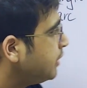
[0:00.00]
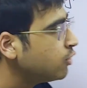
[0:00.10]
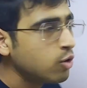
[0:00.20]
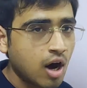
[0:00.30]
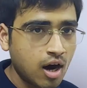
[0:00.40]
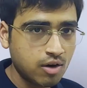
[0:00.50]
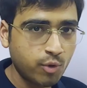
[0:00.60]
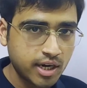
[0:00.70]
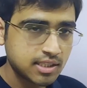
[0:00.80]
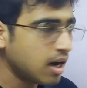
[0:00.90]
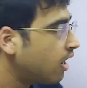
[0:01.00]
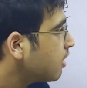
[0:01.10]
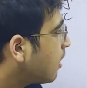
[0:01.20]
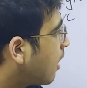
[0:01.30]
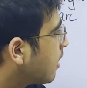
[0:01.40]
know r. What is r?
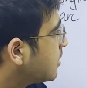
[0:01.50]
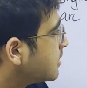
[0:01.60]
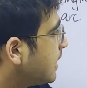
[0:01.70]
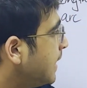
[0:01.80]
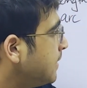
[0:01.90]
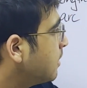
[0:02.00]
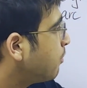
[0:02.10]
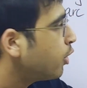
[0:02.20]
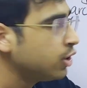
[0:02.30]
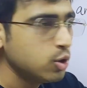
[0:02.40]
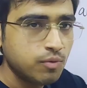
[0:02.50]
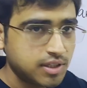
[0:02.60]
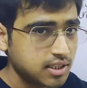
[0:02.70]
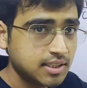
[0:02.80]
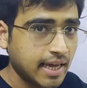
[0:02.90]
R is 18 upon 2, which
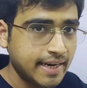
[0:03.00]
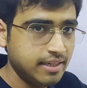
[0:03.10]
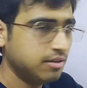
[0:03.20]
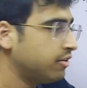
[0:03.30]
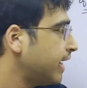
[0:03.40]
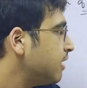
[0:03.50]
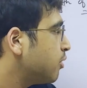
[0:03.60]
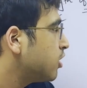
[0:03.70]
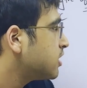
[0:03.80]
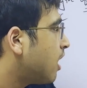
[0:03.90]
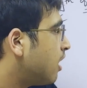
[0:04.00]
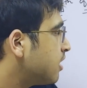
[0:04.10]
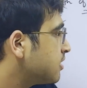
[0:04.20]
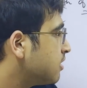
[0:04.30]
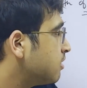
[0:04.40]
is 9, right? Because r
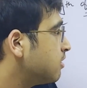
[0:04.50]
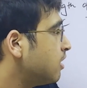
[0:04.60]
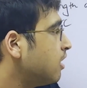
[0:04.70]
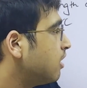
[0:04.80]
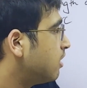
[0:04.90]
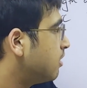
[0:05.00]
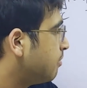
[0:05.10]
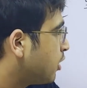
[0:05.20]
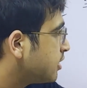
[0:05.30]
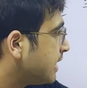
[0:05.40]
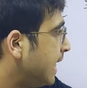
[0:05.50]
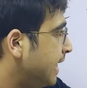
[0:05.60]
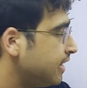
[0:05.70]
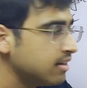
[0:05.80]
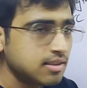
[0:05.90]
is a because
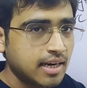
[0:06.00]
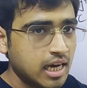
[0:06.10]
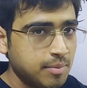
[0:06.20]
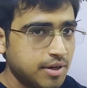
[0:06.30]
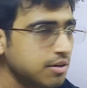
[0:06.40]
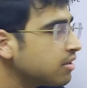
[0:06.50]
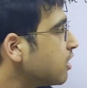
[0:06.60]
18 is the diameter,